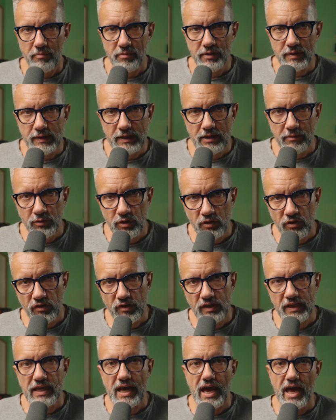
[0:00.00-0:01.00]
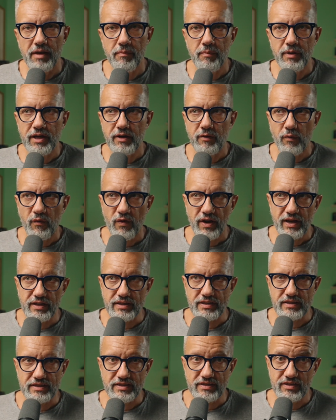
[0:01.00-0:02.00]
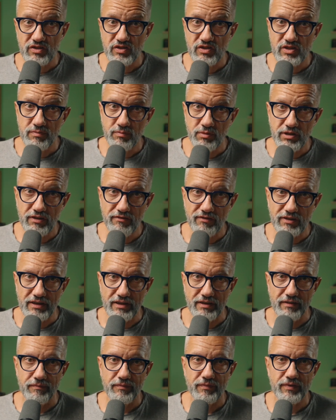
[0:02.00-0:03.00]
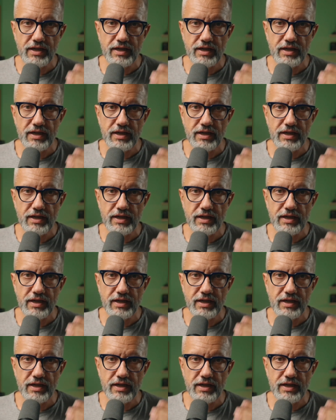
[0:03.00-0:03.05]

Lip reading: Build community and make friends. This is a big one.